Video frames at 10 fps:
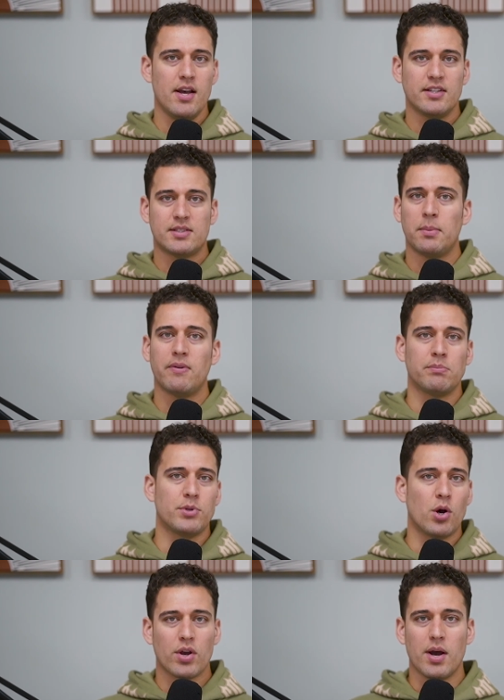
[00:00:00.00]
some of them
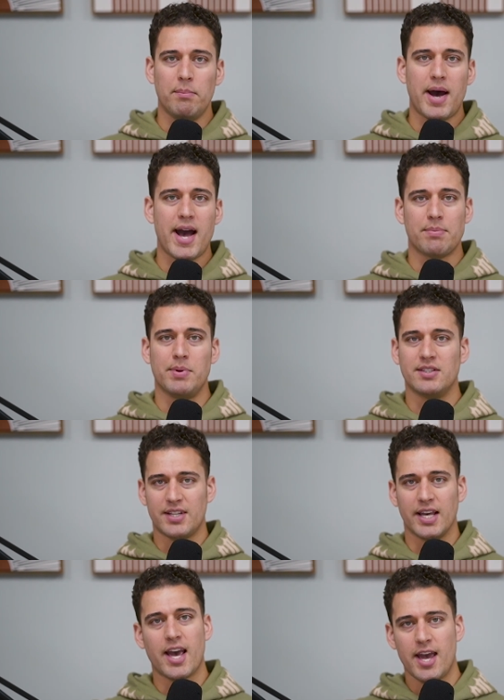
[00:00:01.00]
don't come back because
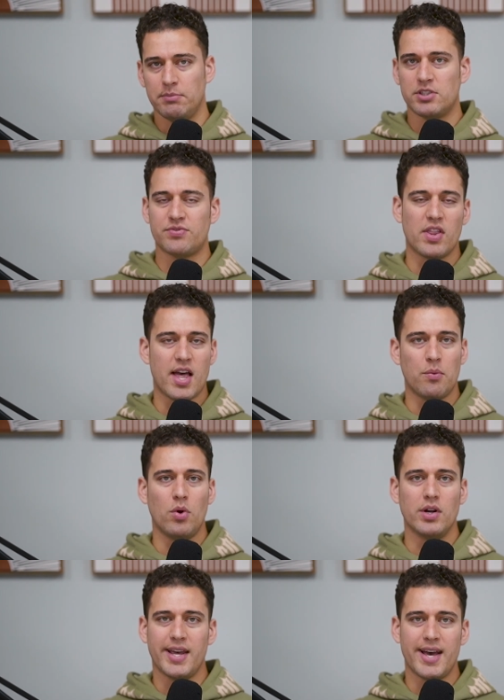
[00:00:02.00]
they came just for that
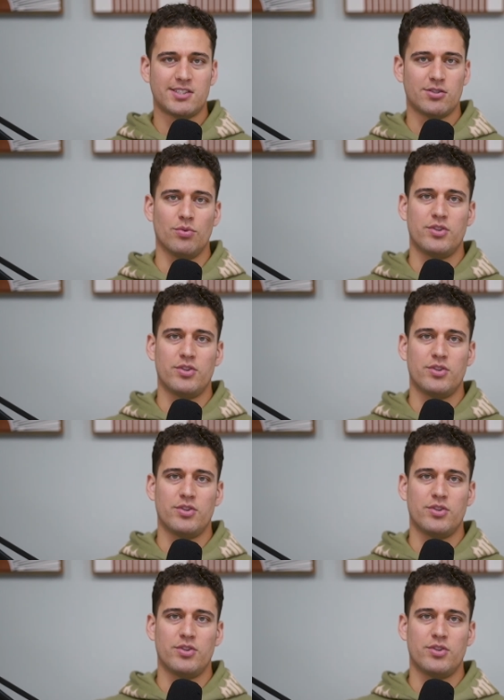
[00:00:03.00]
one guest or